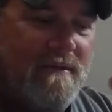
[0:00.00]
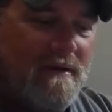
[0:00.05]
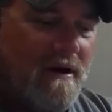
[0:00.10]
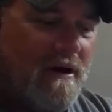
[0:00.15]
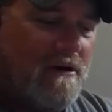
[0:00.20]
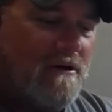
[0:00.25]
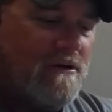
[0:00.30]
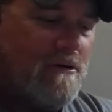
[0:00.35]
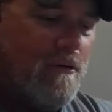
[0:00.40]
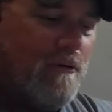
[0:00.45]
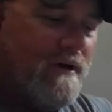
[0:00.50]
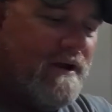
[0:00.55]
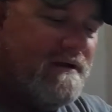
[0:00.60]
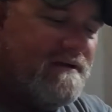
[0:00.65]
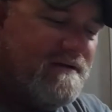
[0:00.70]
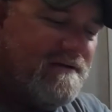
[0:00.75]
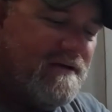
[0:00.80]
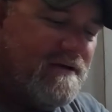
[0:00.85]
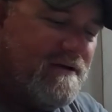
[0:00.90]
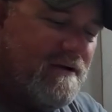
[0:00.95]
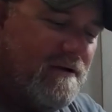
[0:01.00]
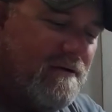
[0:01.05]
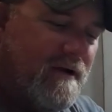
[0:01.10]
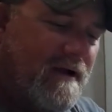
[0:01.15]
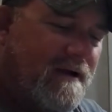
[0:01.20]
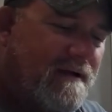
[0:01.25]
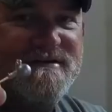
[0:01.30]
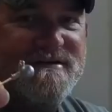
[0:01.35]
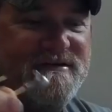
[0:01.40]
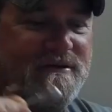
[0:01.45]
According to the
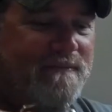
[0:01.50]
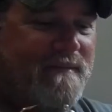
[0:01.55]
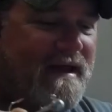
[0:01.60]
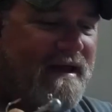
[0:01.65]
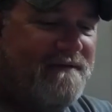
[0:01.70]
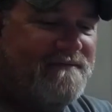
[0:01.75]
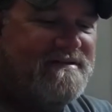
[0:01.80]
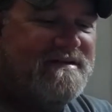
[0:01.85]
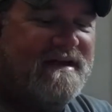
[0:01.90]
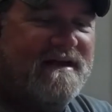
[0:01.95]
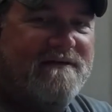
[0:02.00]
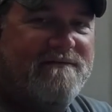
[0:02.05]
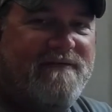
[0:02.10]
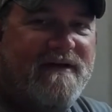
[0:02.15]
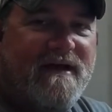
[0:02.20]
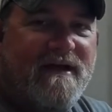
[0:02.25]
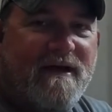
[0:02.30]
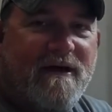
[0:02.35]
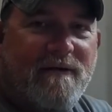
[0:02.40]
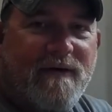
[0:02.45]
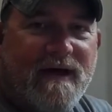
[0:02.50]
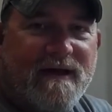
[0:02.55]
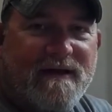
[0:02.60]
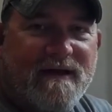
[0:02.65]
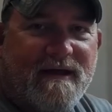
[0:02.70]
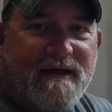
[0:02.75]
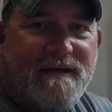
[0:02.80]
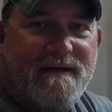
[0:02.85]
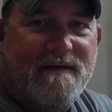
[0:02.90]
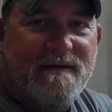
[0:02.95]
current, you may have seen a video I
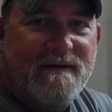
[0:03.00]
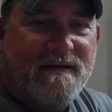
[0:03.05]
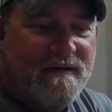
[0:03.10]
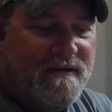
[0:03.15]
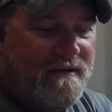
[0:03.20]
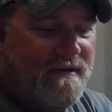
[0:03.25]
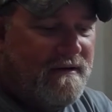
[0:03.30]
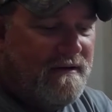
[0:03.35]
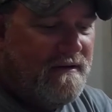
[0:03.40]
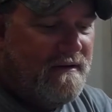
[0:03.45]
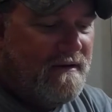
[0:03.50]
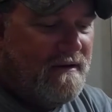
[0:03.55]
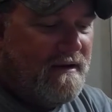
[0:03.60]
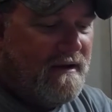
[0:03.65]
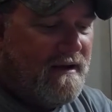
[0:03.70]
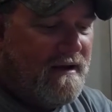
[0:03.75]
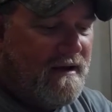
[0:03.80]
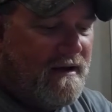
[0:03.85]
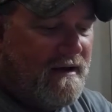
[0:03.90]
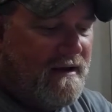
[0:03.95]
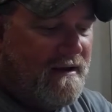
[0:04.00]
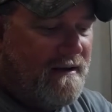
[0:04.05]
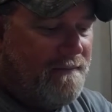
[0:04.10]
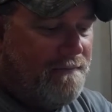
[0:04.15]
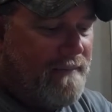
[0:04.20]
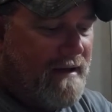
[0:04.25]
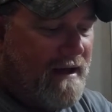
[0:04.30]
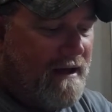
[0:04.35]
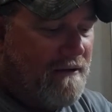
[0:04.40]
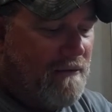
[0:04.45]
did
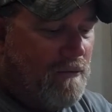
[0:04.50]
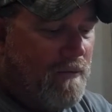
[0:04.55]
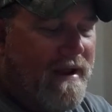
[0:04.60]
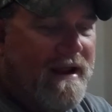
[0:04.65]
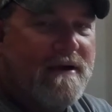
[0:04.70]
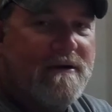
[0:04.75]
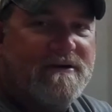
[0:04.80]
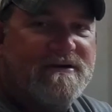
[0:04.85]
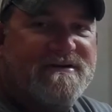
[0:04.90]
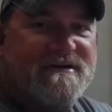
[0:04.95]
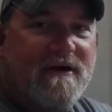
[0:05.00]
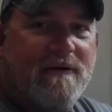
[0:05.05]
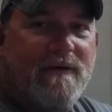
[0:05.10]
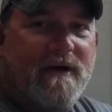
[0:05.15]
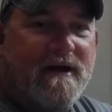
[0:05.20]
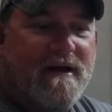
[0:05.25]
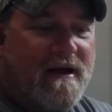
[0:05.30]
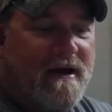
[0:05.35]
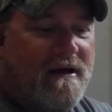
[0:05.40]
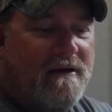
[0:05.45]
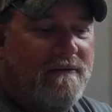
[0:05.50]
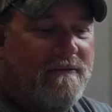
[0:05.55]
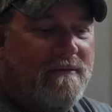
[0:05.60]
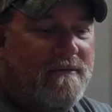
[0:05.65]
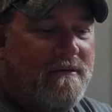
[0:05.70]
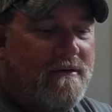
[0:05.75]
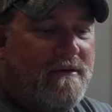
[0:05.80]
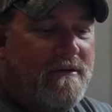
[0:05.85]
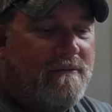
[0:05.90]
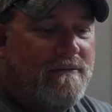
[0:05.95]
about a week or so ago
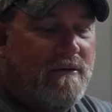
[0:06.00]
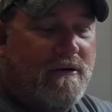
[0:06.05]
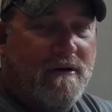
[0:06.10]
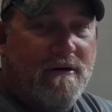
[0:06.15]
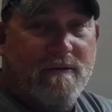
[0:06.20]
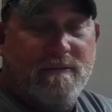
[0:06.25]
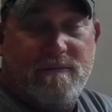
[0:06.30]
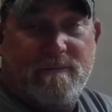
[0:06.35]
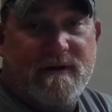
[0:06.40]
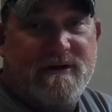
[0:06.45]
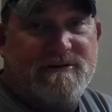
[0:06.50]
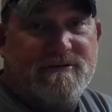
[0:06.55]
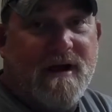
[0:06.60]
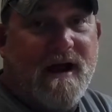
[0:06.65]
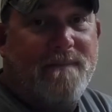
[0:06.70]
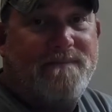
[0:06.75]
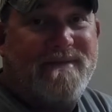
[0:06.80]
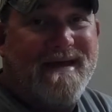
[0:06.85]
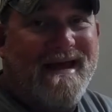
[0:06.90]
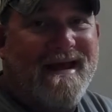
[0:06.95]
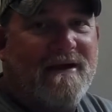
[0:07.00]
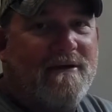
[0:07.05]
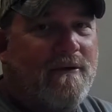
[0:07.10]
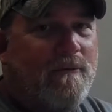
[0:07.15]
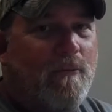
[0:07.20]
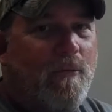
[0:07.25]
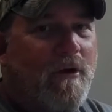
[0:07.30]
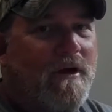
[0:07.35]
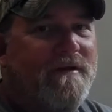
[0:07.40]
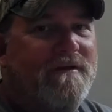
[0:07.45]
where we dropped anchor
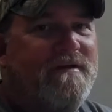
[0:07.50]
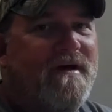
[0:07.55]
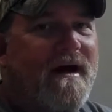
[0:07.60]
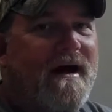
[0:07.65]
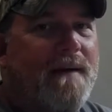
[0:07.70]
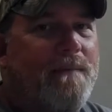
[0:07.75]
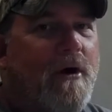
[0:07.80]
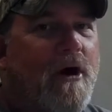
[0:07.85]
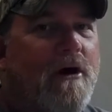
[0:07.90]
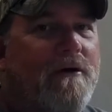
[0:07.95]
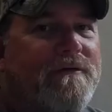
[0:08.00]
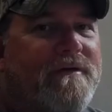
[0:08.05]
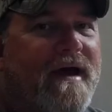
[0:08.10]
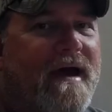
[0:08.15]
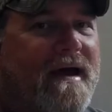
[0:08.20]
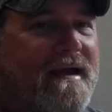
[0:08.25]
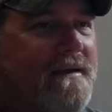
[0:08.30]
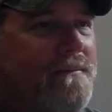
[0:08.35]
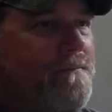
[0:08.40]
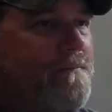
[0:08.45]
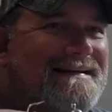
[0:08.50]
one time all day.